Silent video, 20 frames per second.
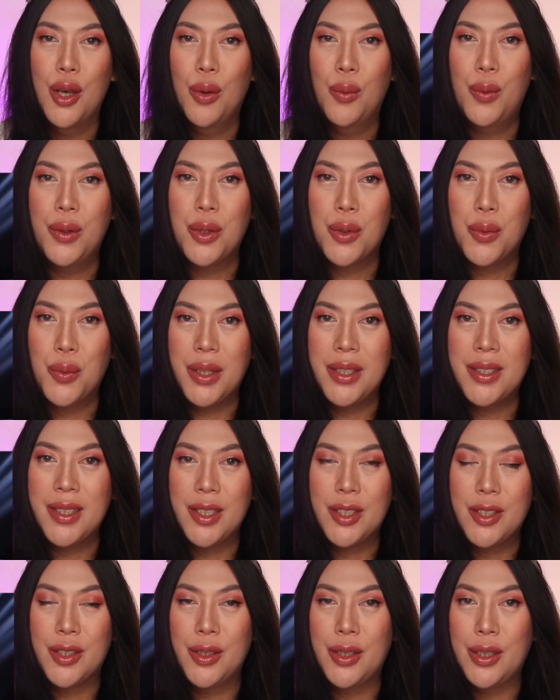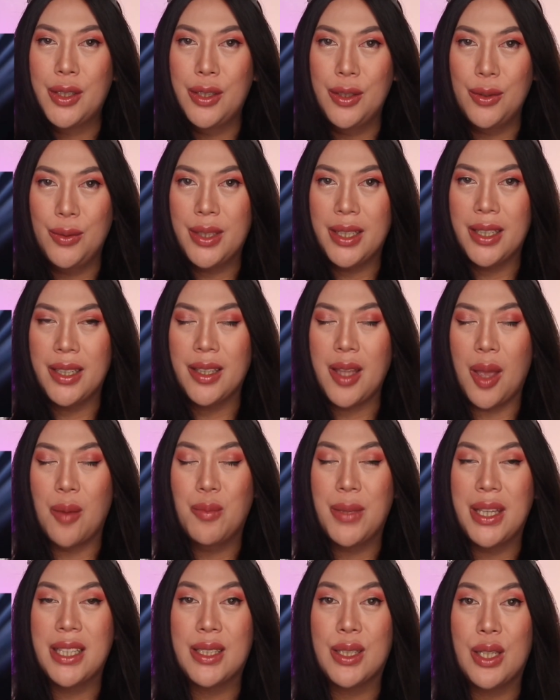With a recent concluded
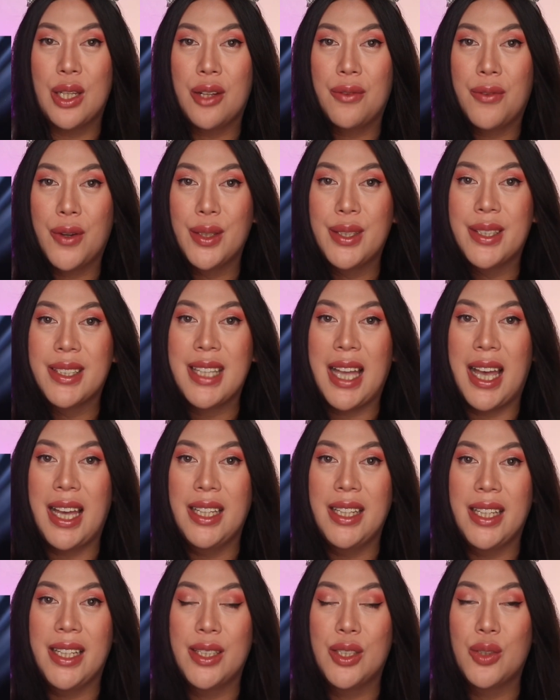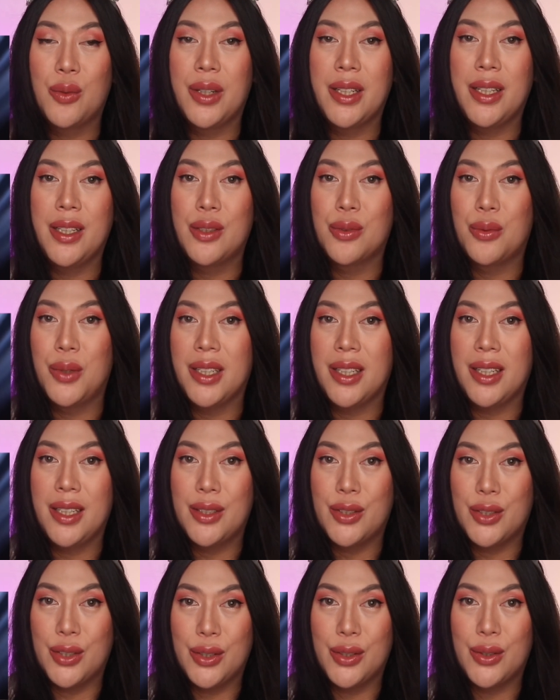Miss Universe Thailand
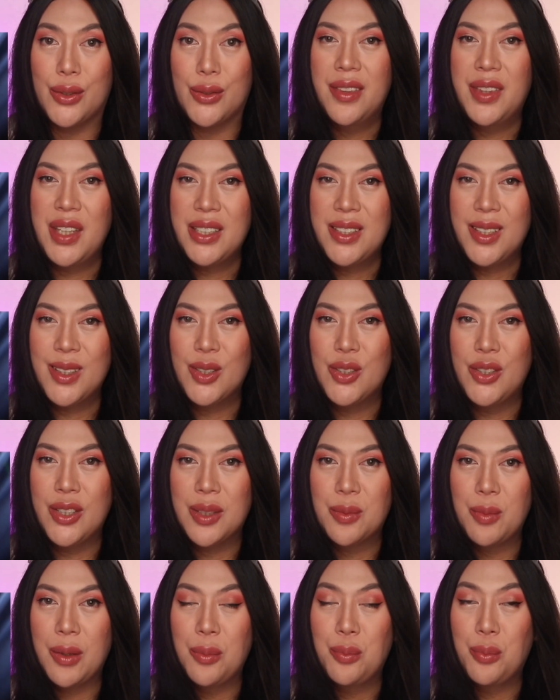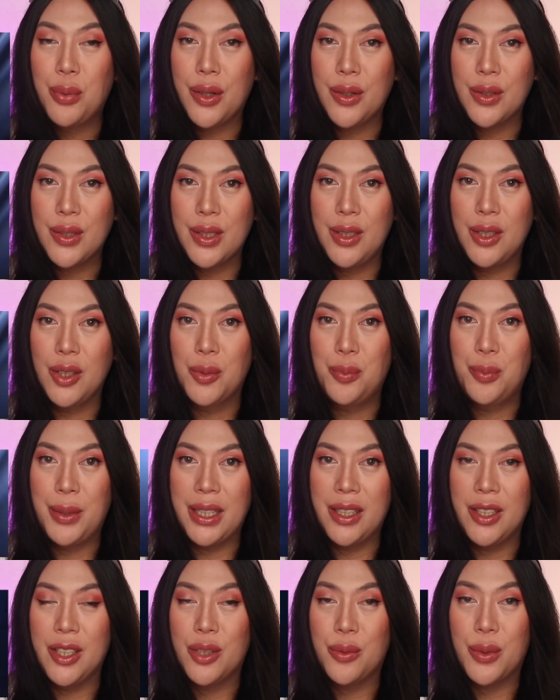2022, this is just my personal
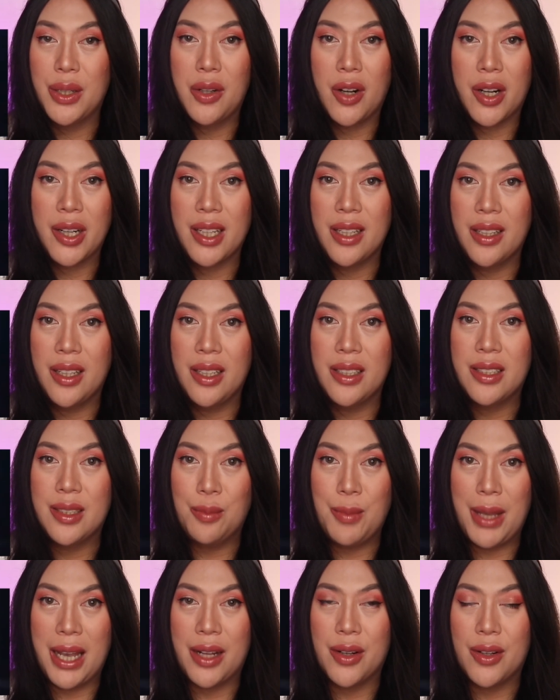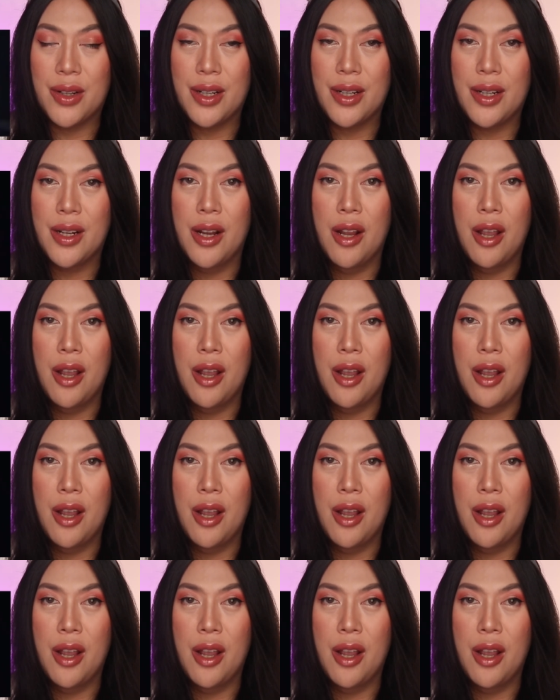opinion regarding this matter.